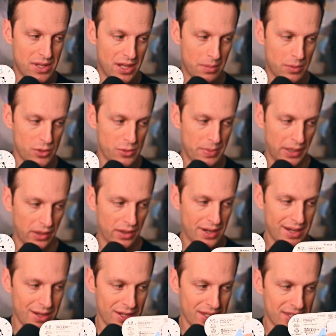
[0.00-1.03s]
the number is bigger.
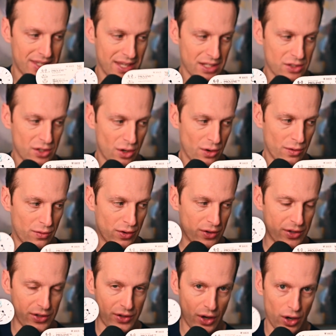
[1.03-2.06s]
6-0
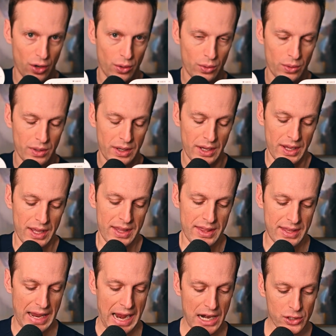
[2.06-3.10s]
versus O.
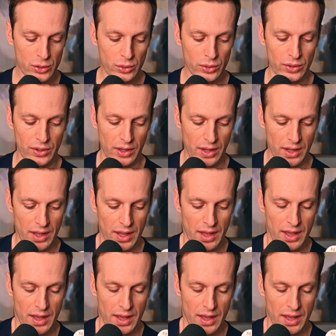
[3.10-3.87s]
The actual